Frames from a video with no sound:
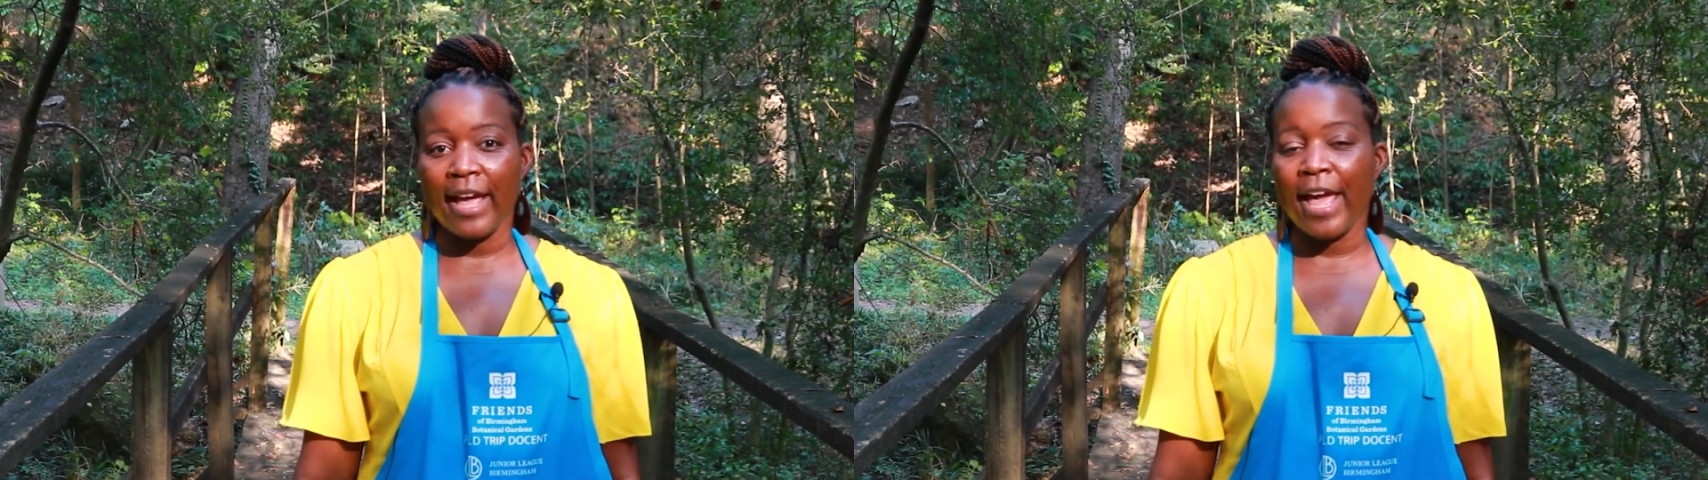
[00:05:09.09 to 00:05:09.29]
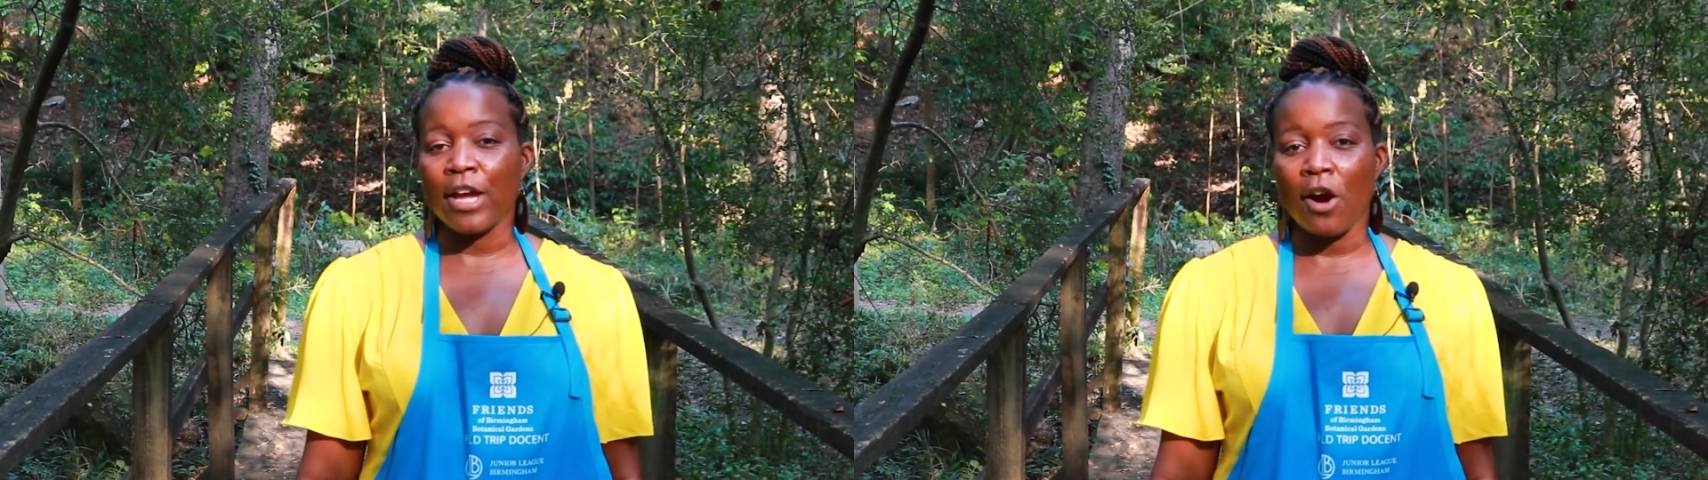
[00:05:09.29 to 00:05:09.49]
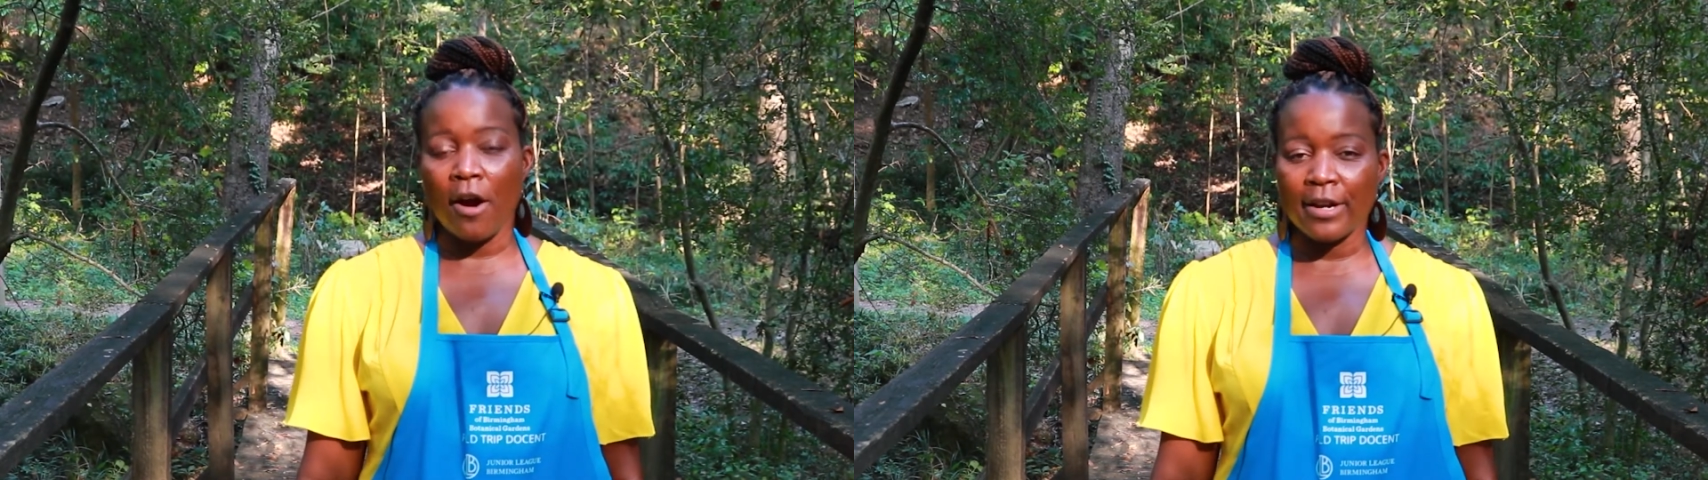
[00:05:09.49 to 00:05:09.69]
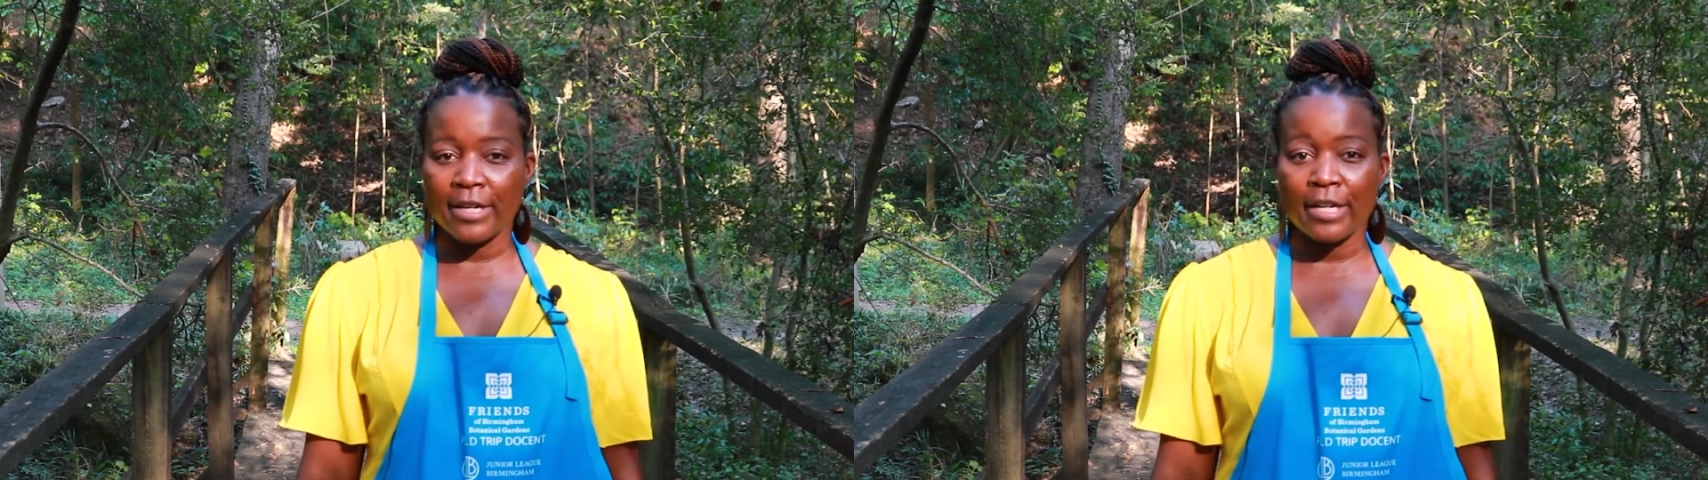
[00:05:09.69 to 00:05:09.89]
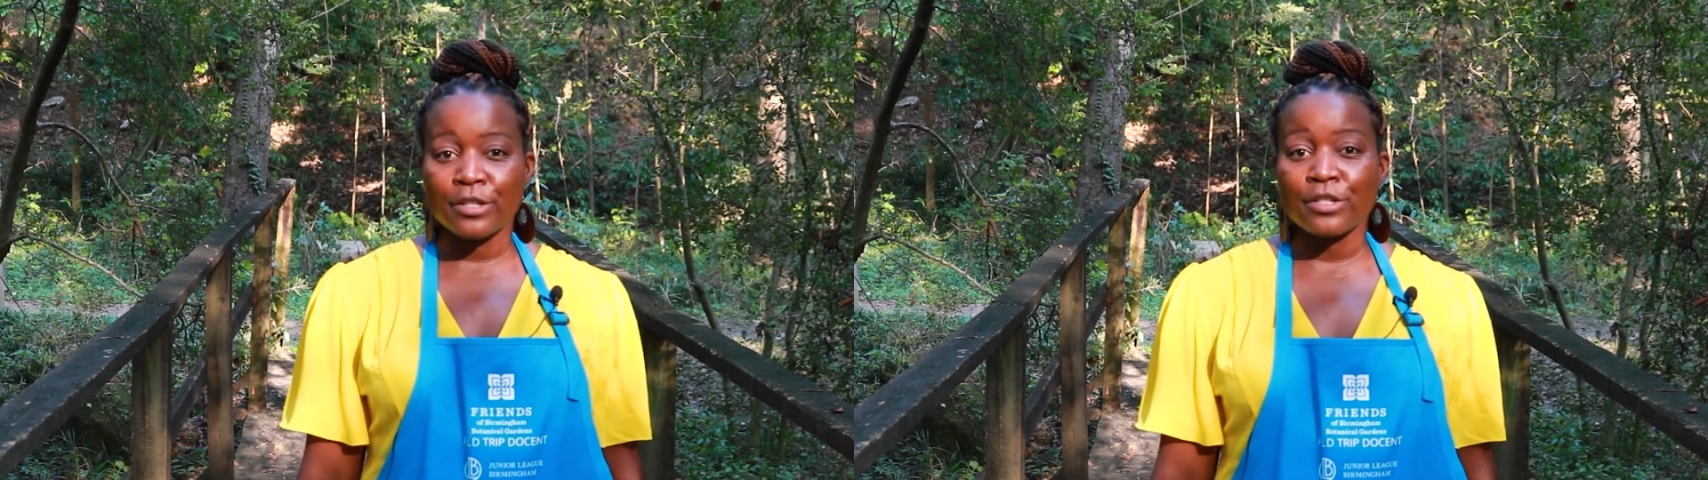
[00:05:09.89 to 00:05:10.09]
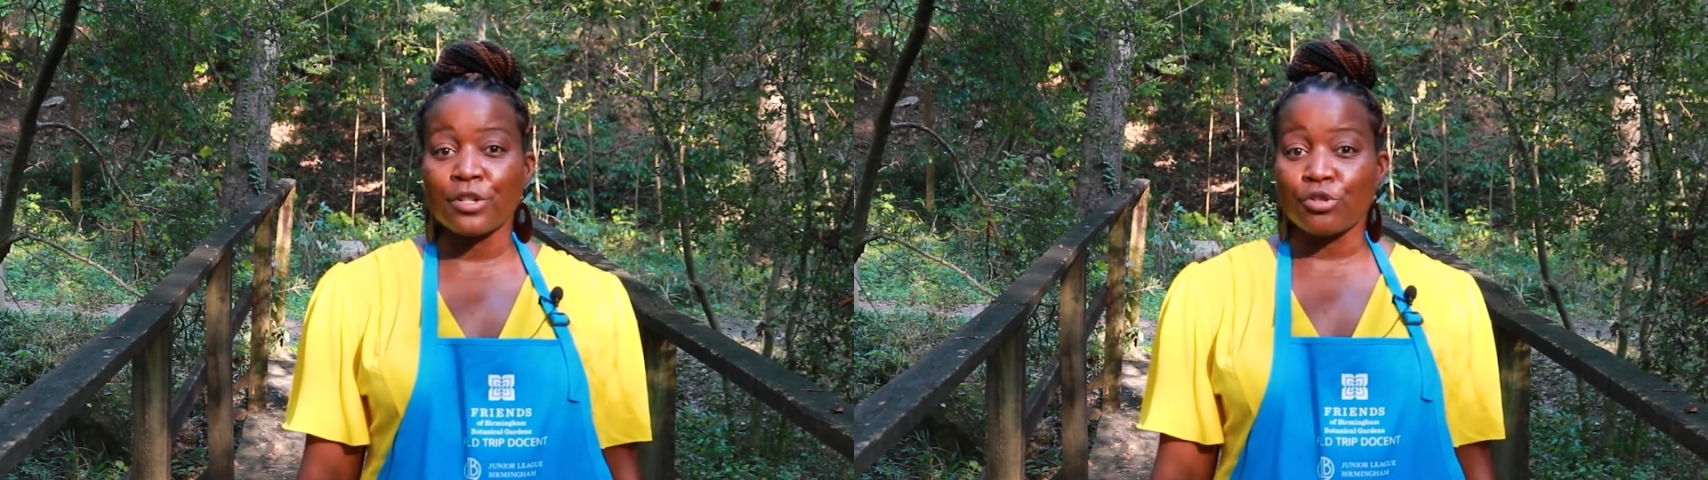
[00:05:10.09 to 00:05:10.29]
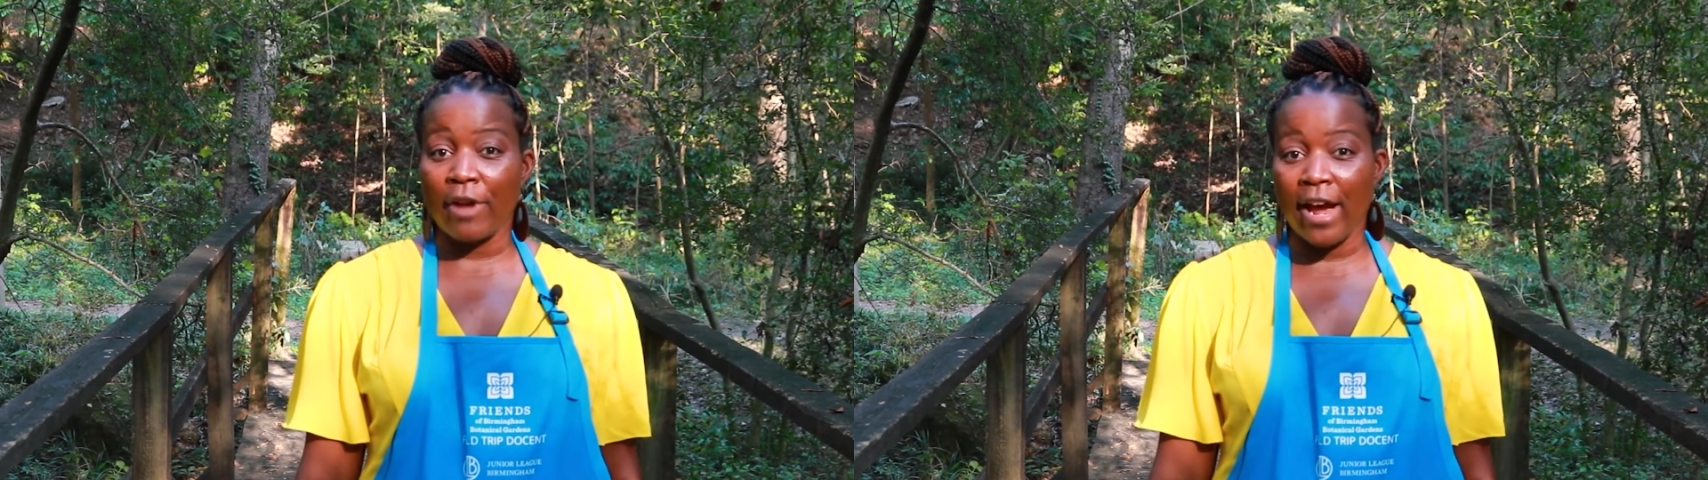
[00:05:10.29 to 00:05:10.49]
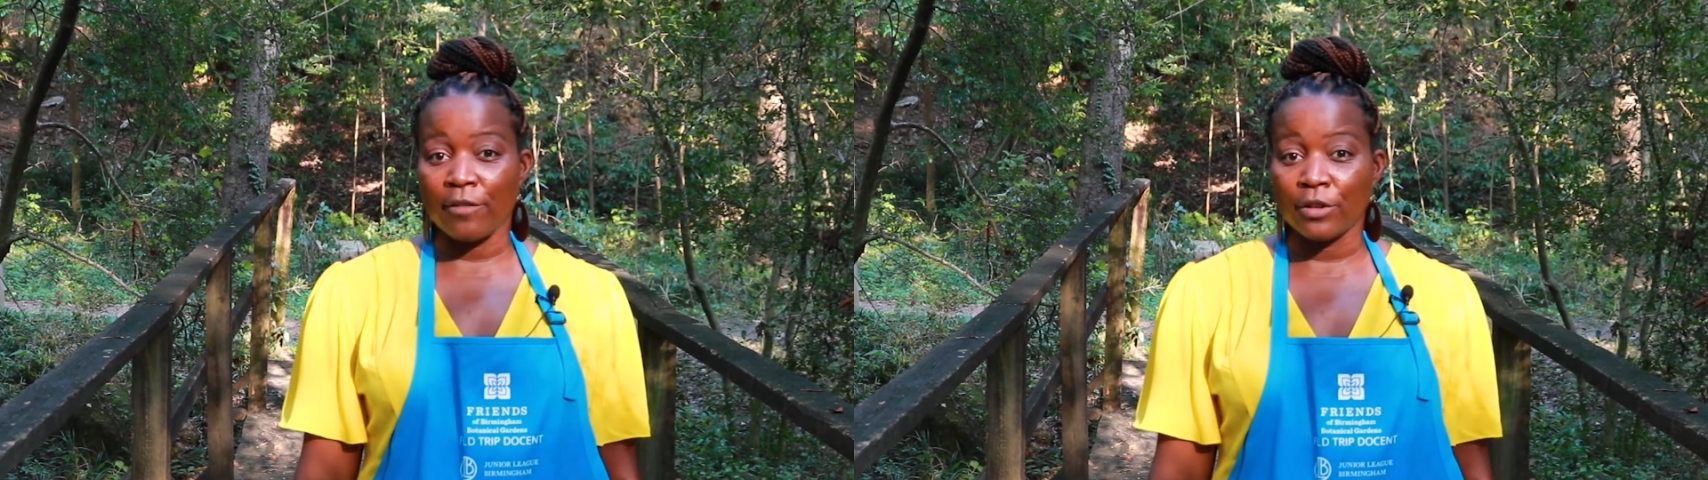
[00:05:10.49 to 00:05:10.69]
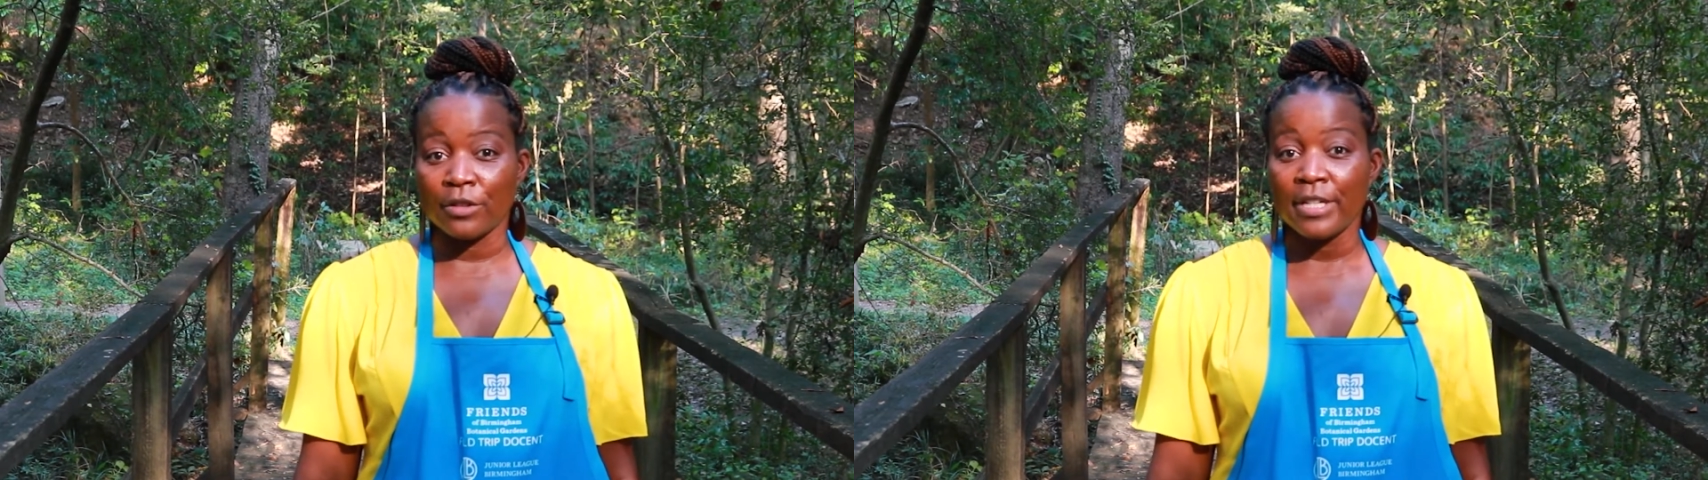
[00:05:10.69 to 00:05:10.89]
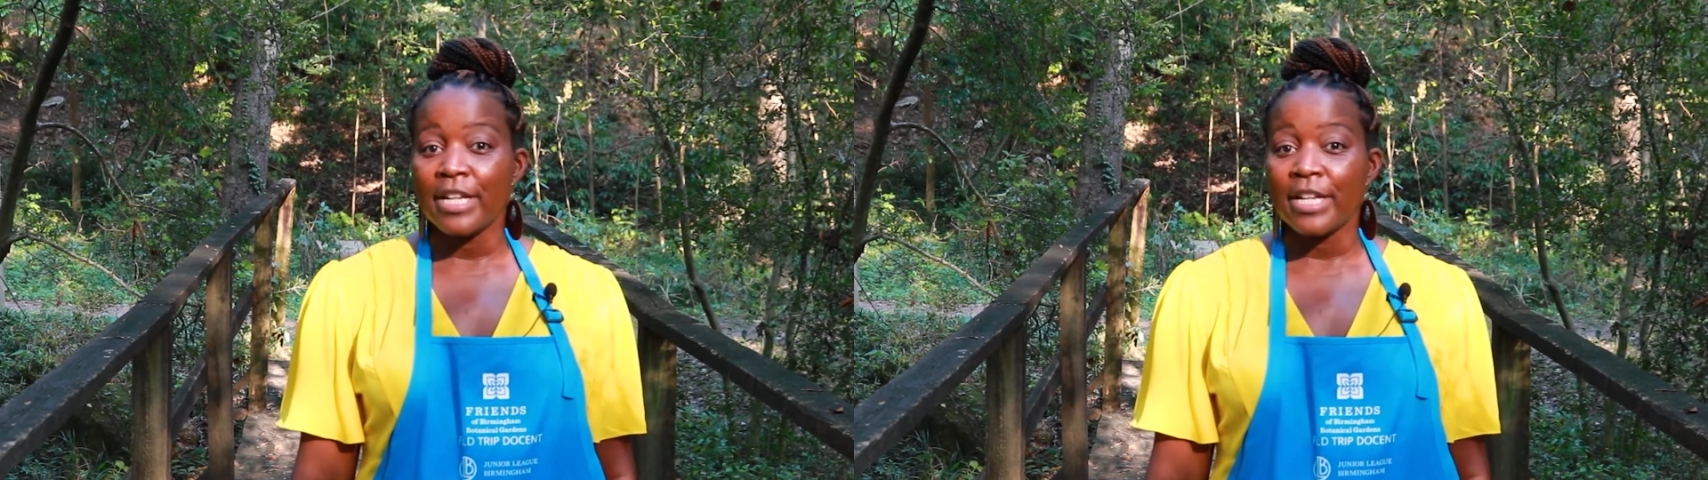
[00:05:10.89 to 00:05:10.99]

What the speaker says: and gardening to travel,